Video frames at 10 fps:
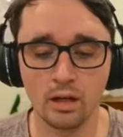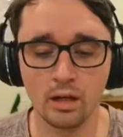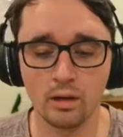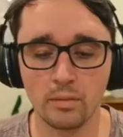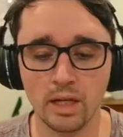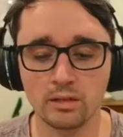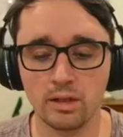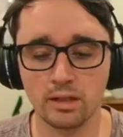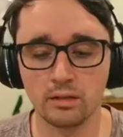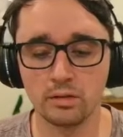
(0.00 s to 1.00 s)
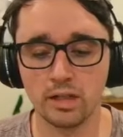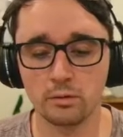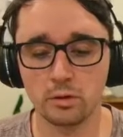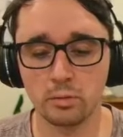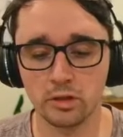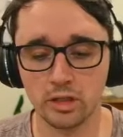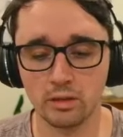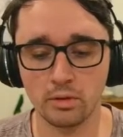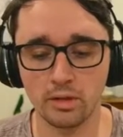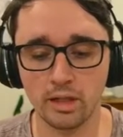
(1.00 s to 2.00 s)
Masuaku was able to push up.
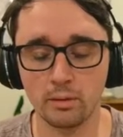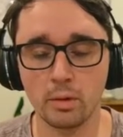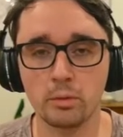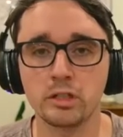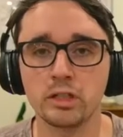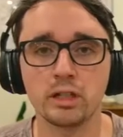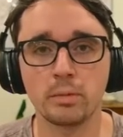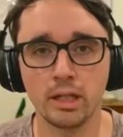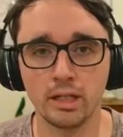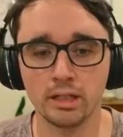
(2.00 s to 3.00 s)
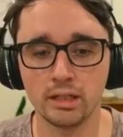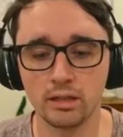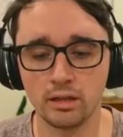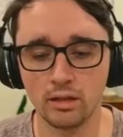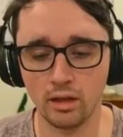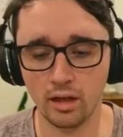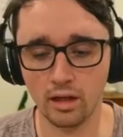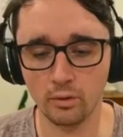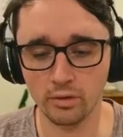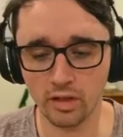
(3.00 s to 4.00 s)
Now, by pushing up here, we've
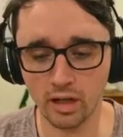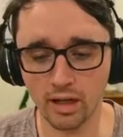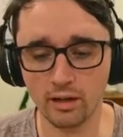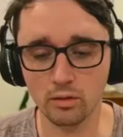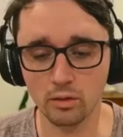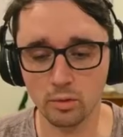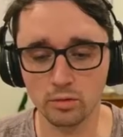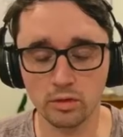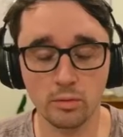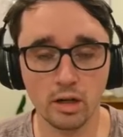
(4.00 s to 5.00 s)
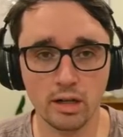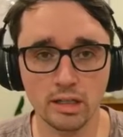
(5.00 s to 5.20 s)
cut out the ball to Mahrez.